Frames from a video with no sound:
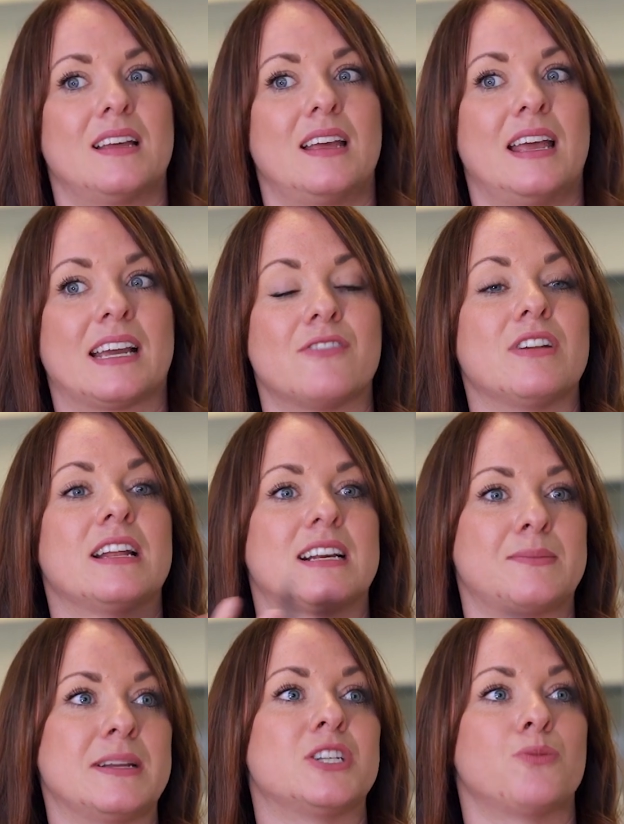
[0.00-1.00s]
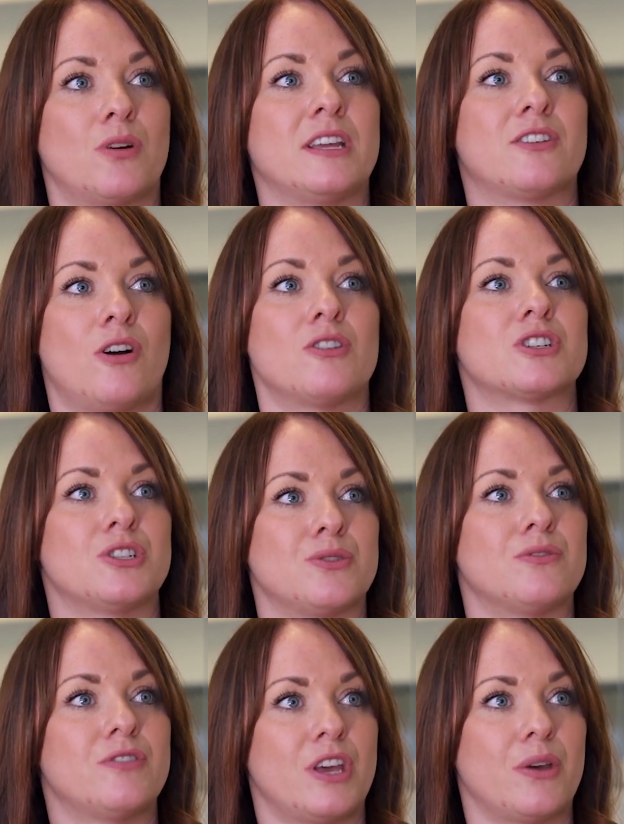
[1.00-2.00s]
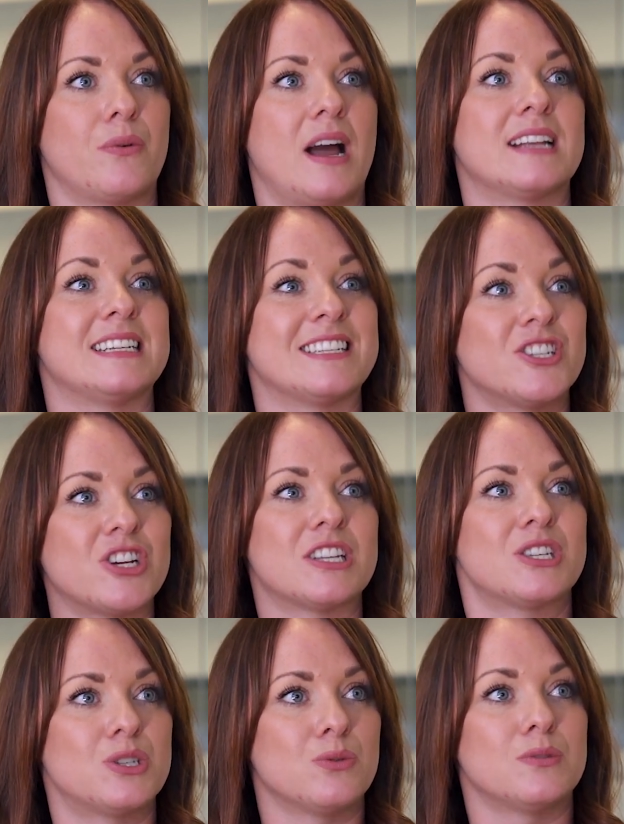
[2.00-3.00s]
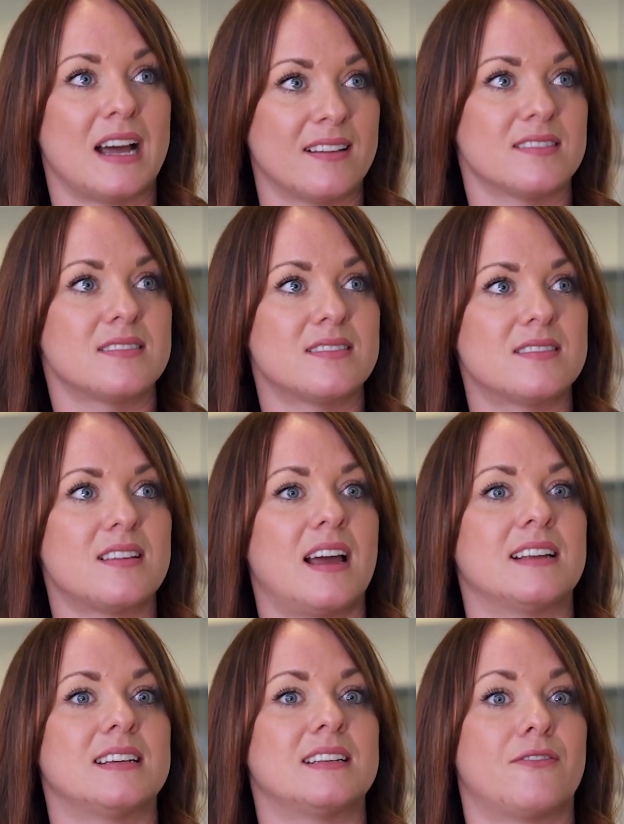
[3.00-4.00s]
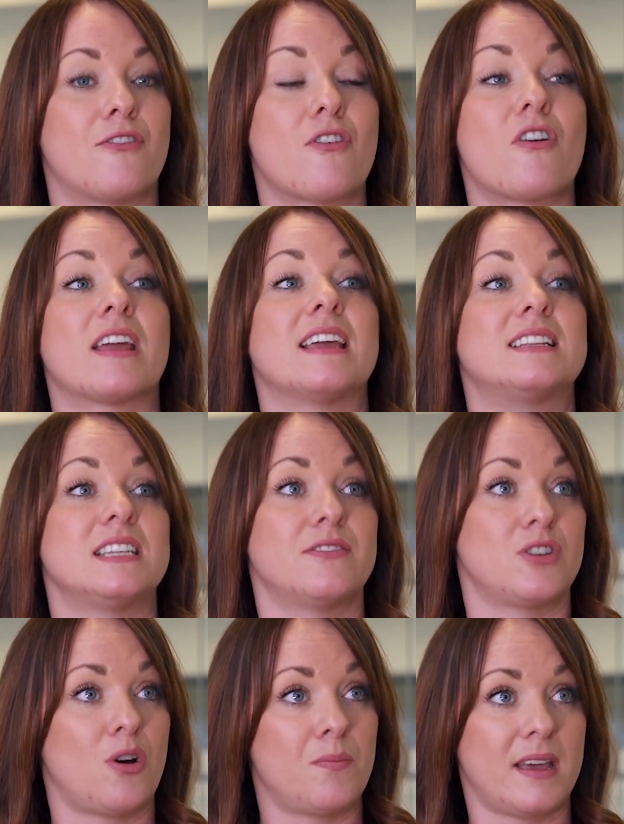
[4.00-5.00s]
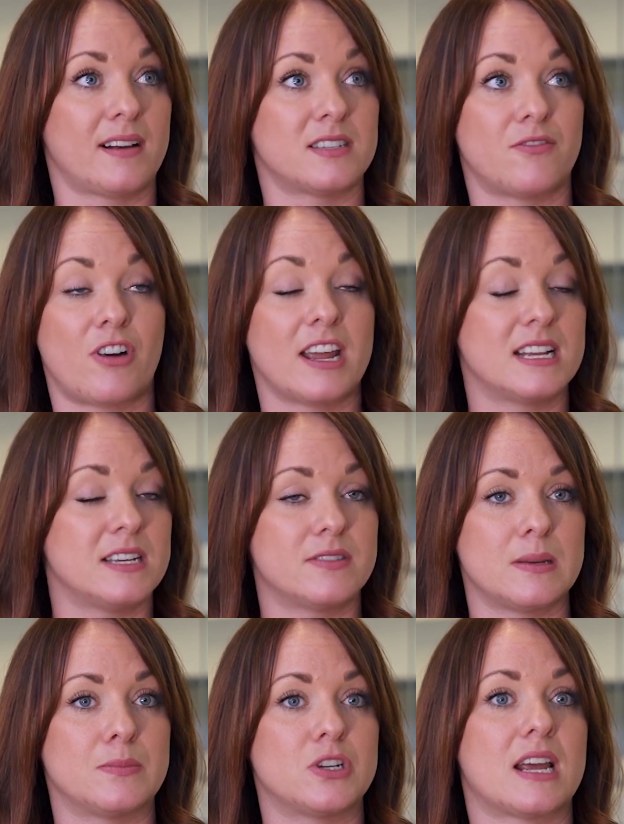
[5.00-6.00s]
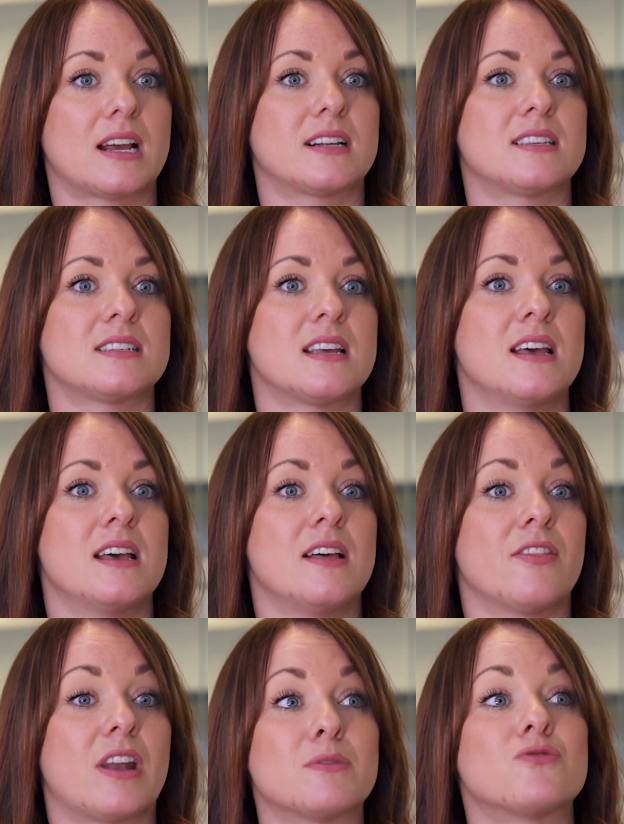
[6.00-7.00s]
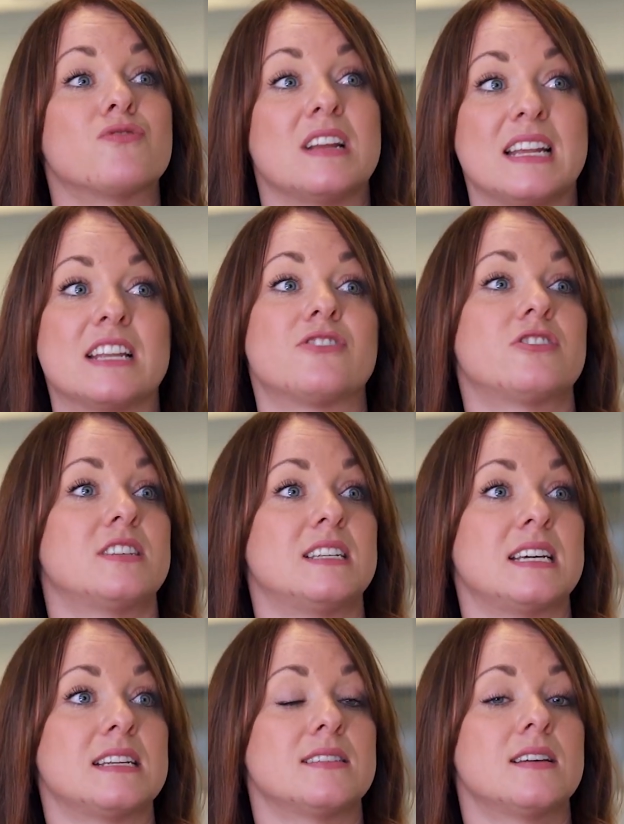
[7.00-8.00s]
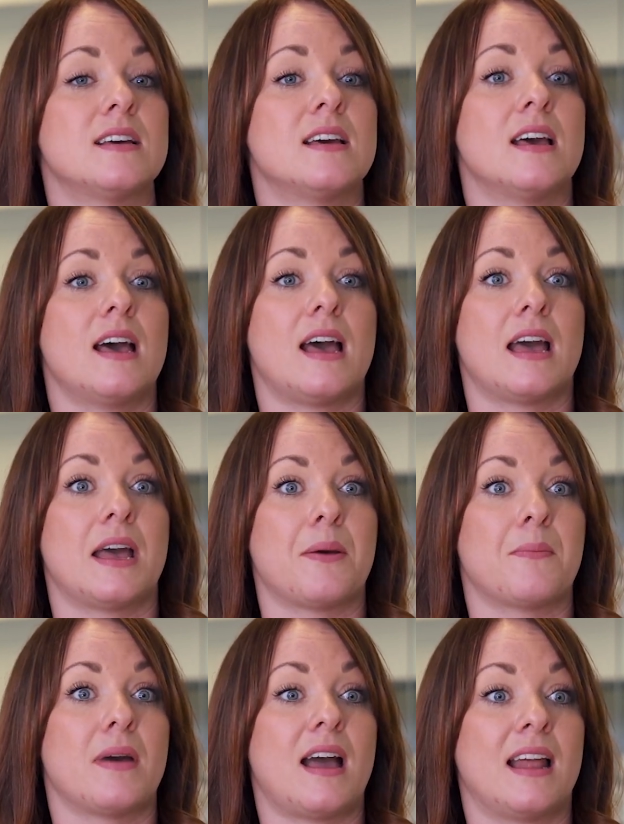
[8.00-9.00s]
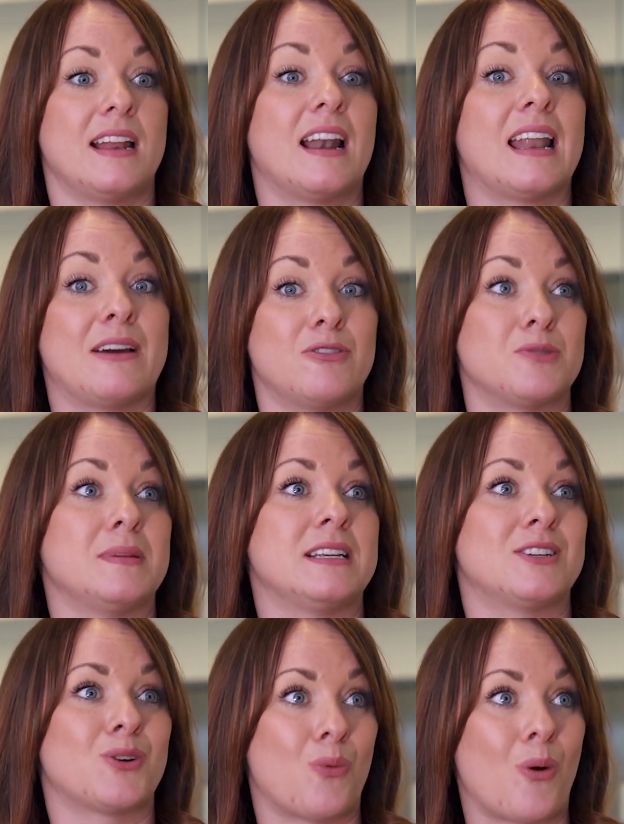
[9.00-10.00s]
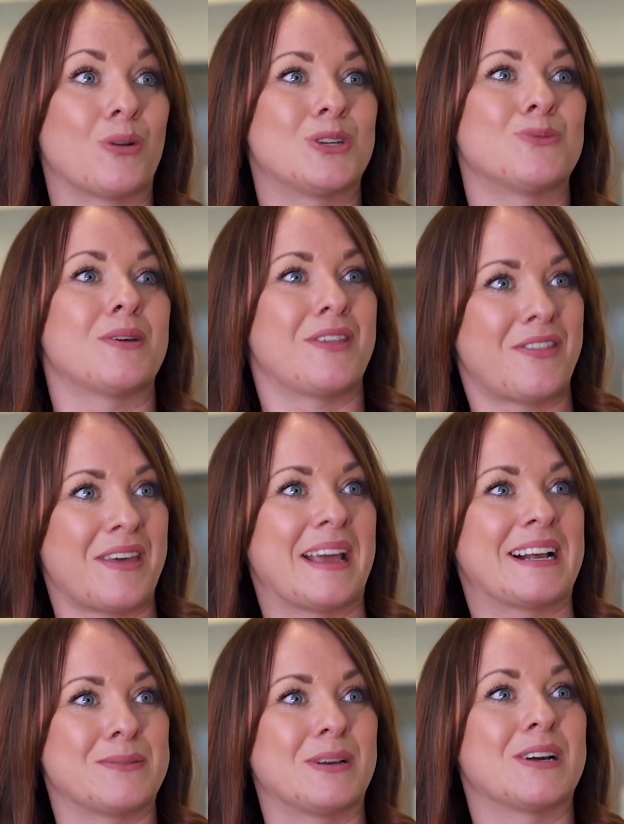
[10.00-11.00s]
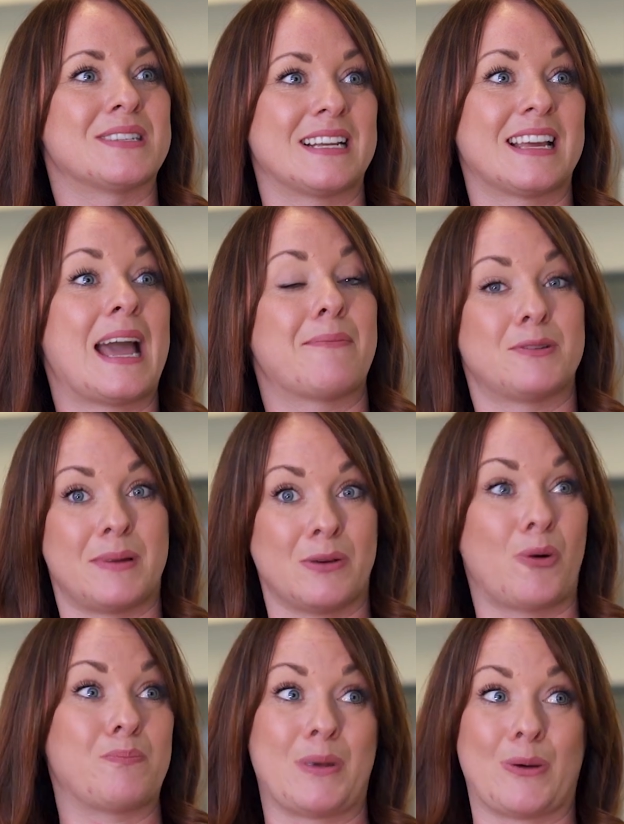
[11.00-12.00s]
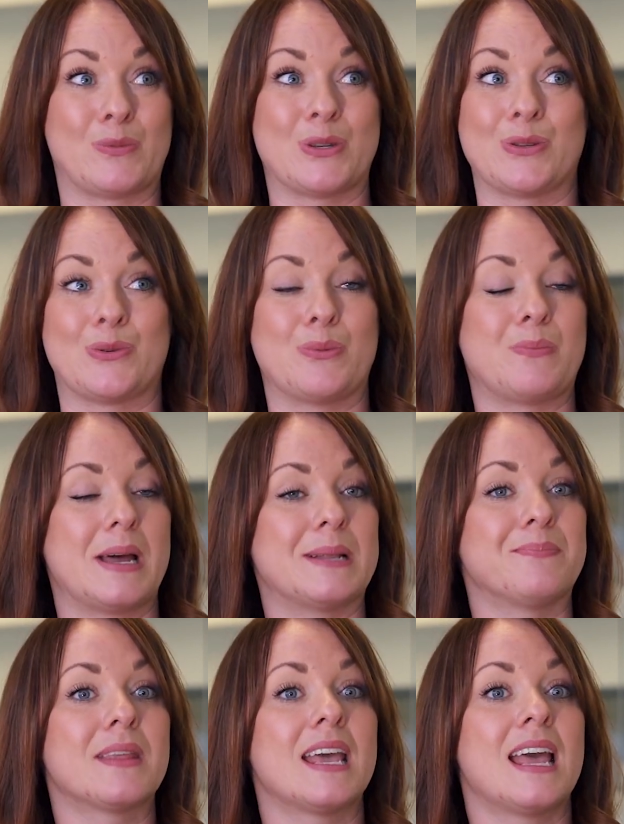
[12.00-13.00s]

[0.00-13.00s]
it can really explain to you what Neath College can do for you. I didn't just do dance. I did a variety of topics, a variety of subjects that I was really interested in, and it allowed me to go on to do other things because I'd kept my options open.